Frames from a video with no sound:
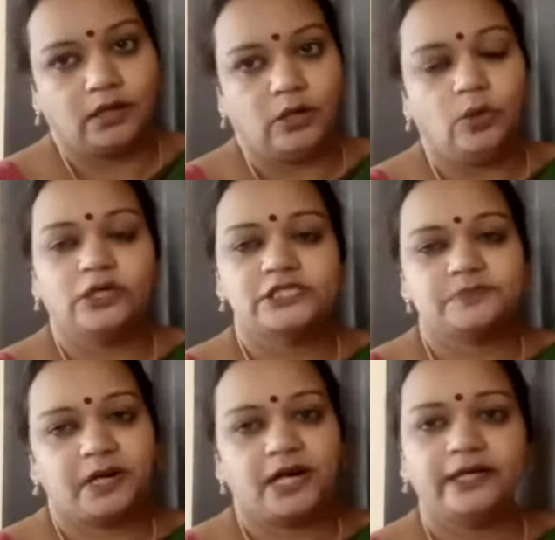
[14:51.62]
lotus
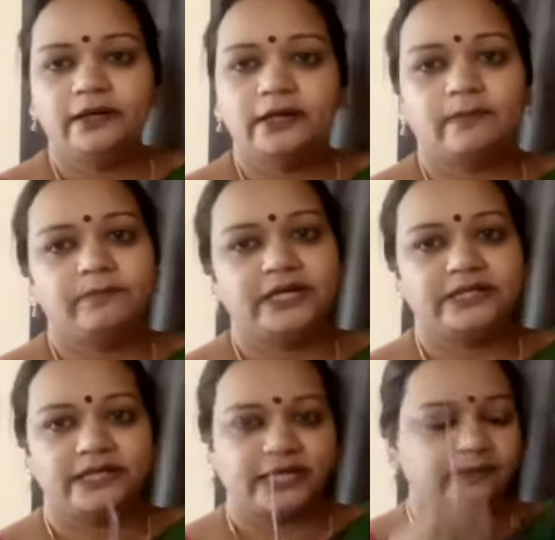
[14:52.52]
plant and complete
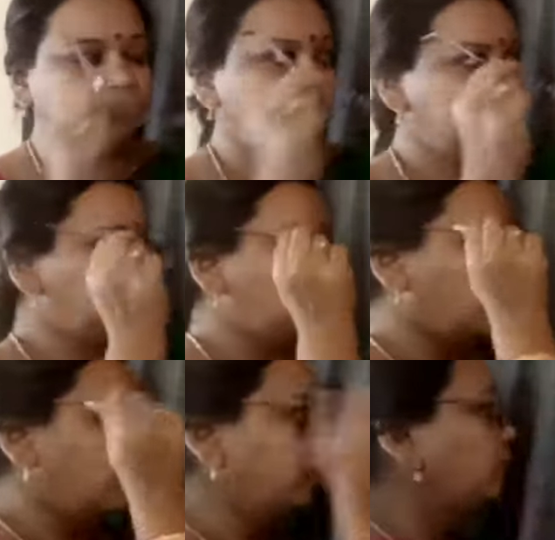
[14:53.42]
the table 2
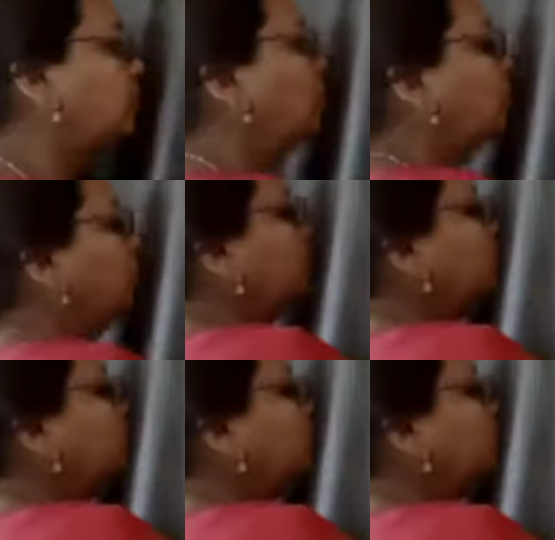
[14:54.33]
on your own.